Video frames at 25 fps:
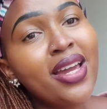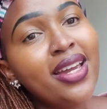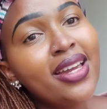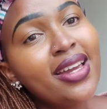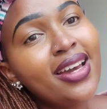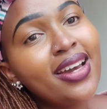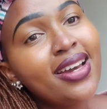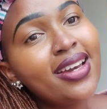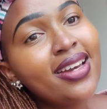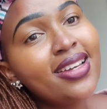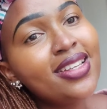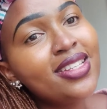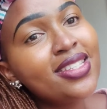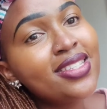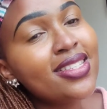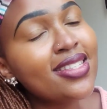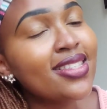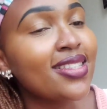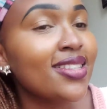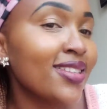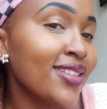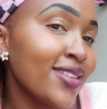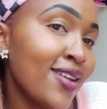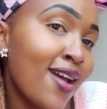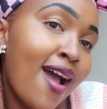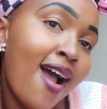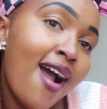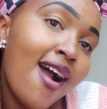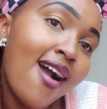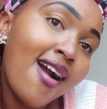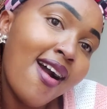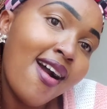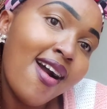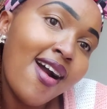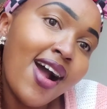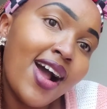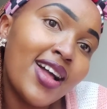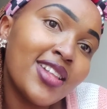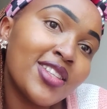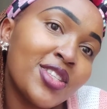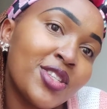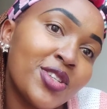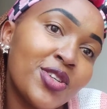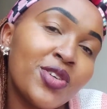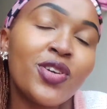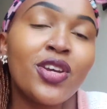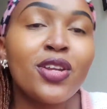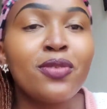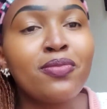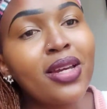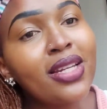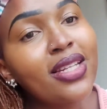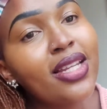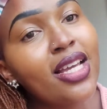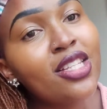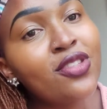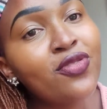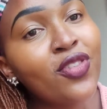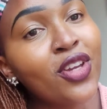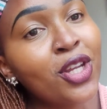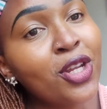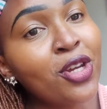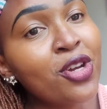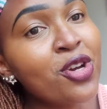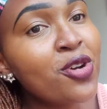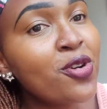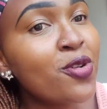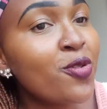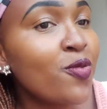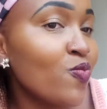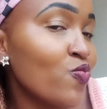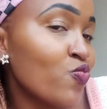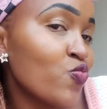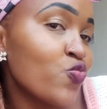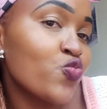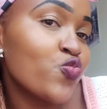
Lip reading: Bye, guys. I'll see you in my next video.